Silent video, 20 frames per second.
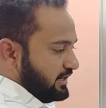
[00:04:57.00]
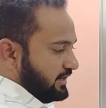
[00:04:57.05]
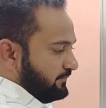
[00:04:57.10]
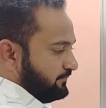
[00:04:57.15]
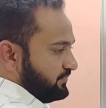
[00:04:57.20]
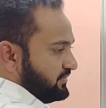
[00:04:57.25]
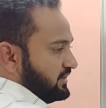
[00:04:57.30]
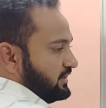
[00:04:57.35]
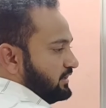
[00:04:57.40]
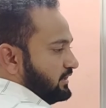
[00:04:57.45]
time.
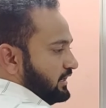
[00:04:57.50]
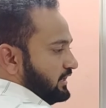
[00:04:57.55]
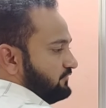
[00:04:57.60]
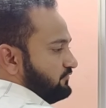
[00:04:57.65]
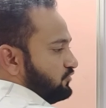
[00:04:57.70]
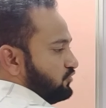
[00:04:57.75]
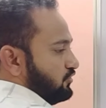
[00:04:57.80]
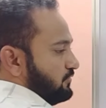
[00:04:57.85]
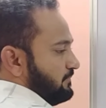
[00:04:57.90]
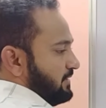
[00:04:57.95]
It
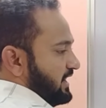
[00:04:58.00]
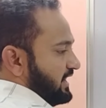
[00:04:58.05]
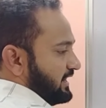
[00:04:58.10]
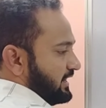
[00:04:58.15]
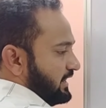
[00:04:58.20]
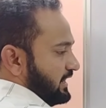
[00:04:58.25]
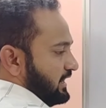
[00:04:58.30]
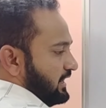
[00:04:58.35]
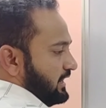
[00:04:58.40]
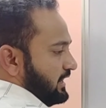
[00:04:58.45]
will go
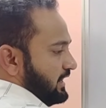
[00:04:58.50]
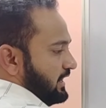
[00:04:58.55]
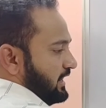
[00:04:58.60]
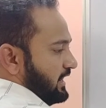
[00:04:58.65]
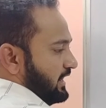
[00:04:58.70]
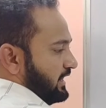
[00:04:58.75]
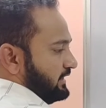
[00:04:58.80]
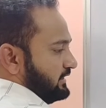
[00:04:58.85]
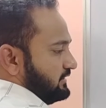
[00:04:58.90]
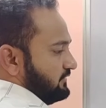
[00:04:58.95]
back
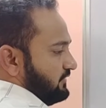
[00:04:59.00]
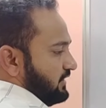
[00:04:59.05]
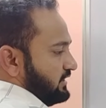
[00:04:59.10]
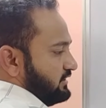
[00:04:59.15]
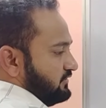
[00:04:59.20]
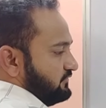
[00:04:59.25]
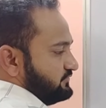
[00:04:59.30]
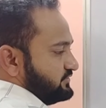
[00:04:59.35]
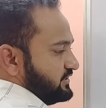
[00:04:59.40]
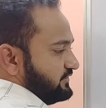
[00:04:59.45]
and the
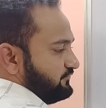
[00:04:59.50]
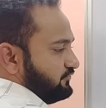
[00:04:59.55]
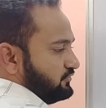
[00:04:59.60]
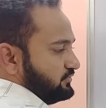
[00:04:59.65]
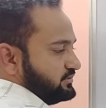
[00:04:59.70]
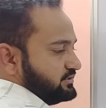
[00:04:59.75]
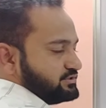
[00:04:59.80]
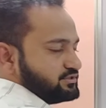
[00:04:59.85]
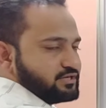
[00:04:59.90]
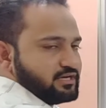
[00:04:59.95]
value of j
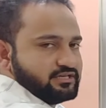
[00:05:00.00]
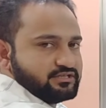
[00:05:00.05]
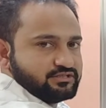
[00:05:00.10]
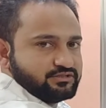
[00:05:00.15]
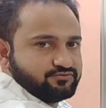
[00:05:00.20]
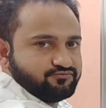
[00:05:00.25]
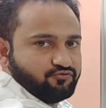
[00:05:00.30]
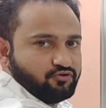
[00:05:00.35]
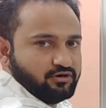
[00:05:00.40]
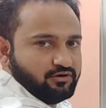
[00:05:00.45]
for this case
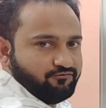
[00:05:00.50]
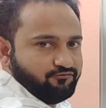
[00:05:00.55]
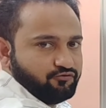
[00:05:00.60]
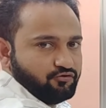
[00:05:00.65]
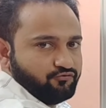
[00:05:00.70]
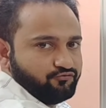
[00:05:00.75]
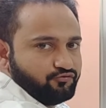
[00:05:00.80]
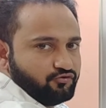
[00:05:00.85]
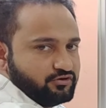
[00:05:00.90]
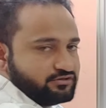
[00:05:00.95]
is what?
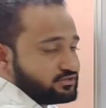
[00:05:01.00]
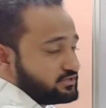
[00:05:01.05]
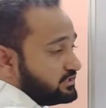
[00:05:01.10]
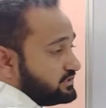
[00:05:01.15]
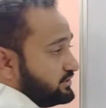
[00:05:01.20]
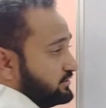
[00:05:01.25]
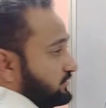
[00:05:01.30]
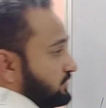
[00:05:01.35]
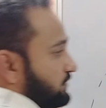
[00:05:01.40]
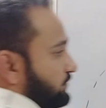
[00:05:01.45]
4. 4 is
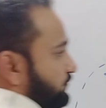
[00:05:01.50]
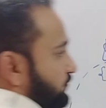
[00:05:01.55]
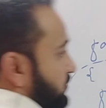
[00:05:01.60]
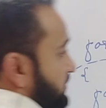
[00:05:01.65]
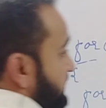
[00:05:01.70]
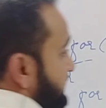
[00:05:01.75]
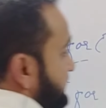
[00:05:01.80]
less than equal to 4.